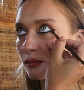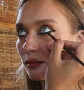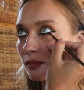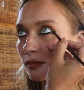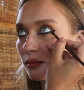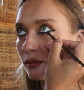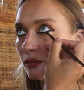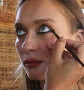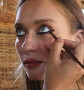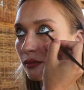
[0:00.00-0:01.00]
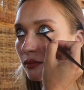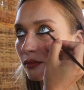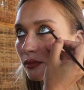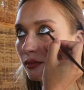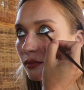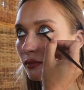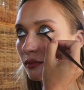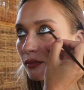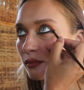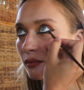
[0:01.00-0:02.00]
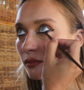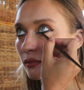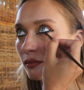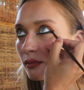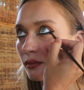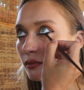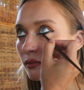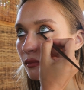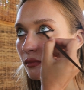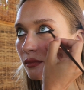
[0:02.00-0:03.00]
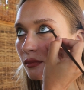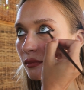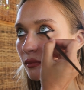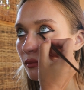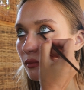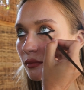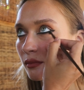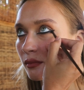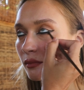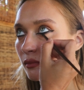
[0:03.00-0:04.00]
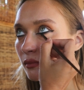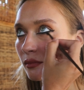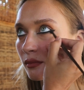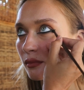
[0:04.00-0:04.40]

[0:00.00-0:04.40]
Nothing is said.